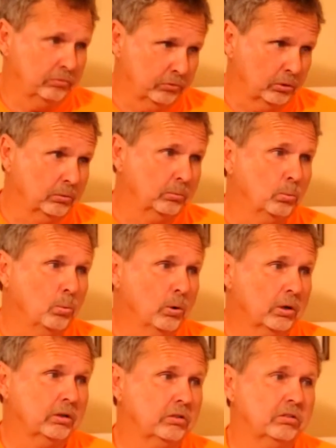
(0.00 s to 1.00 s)
for
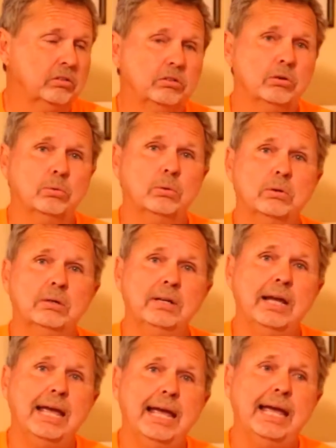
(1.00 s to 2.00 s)
warriors and so
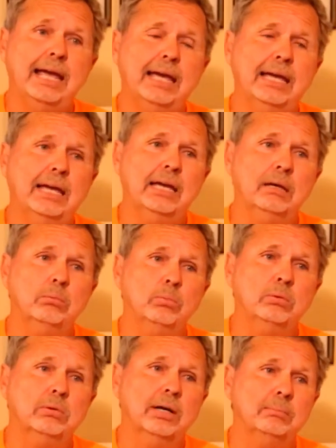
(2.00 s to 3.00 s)
on.
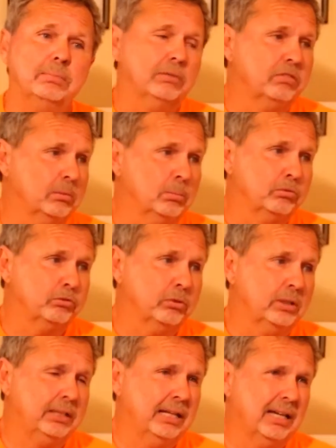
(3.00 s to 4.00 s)
And I'm giving them a
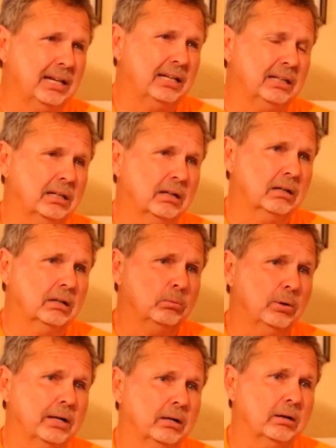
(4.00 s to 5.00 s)
free day
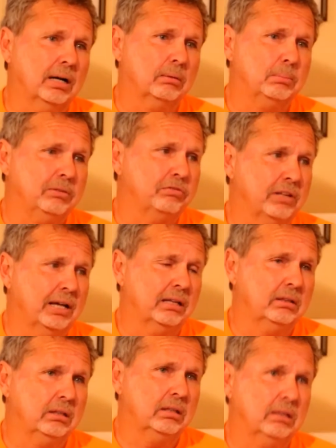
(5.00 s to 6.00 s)
where I'll be
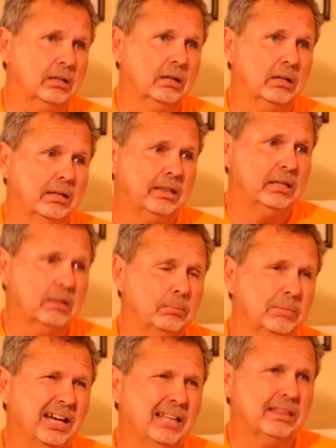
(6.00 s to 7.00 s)
flying
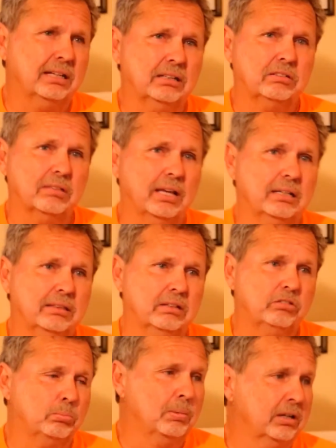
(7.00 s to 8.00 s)
them. I think it's like
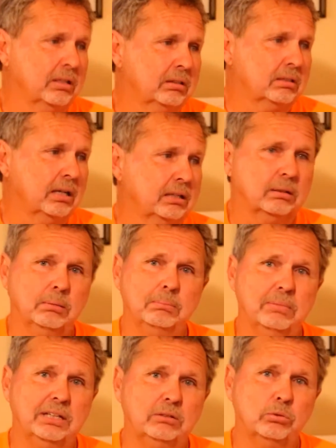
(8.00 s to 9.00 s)
this month, like
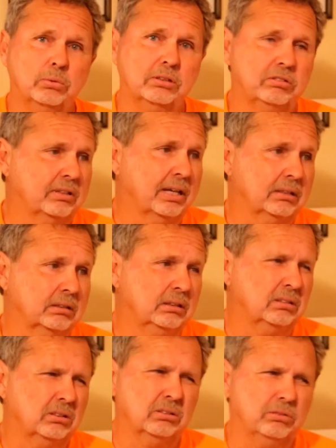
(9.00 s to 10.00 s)
in May
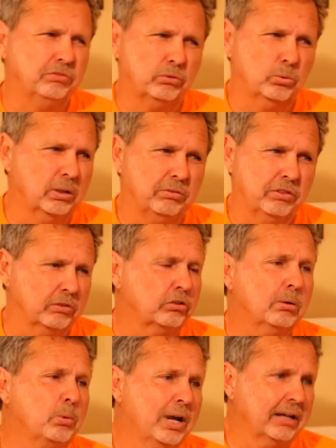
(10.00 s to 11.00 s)
22nd to the 25th,
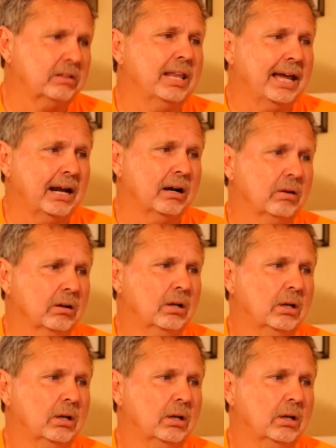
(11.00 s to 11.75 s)
somewhere in there.